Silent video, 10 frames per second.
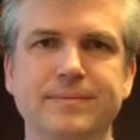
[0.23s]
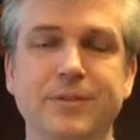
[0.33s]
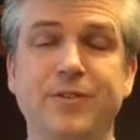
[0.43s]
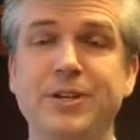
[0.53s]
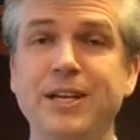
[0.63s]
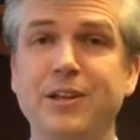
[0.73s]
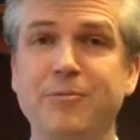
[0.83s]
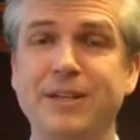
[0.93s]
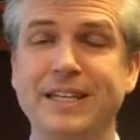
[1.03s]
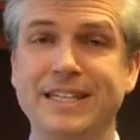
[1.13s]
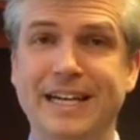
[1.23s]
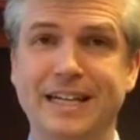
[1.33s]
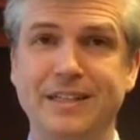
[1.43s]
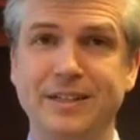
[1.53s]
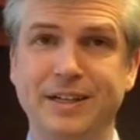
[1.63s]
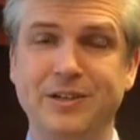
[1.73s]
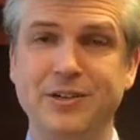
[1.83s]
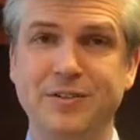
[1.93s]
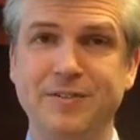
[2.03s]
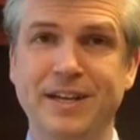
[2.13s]
If you're dealing with a debt collector
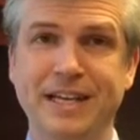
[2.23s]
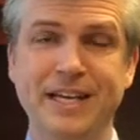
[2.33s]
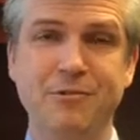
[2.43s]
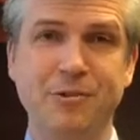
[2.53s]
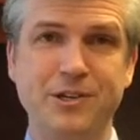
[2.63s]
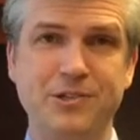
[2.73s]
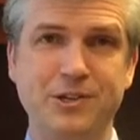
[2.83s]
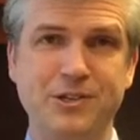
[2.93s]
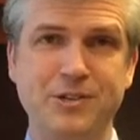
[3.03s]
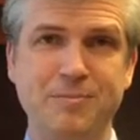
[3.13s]
and you've done any research,